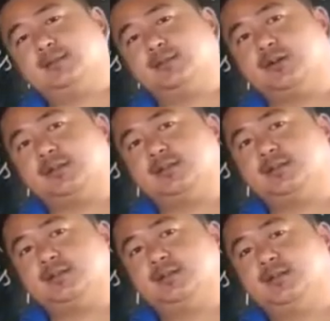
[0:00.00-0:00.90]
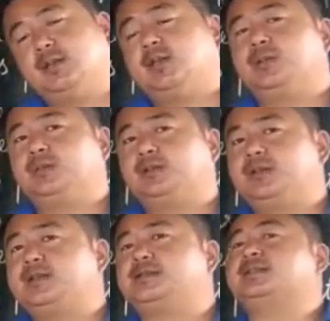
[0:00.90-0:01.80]
Got it? But
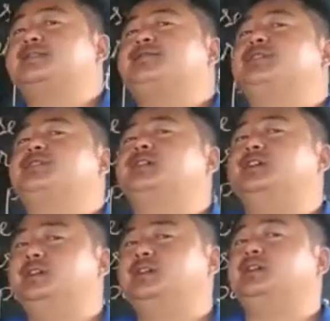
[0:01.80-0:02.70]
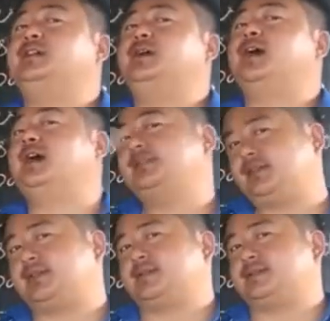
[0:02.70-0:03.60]
there is a differ in the
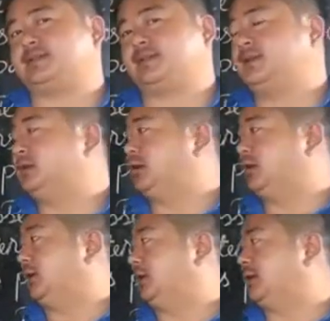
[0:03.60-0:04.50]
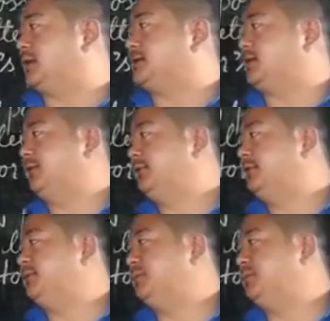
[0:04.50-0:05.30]
other case. In the case of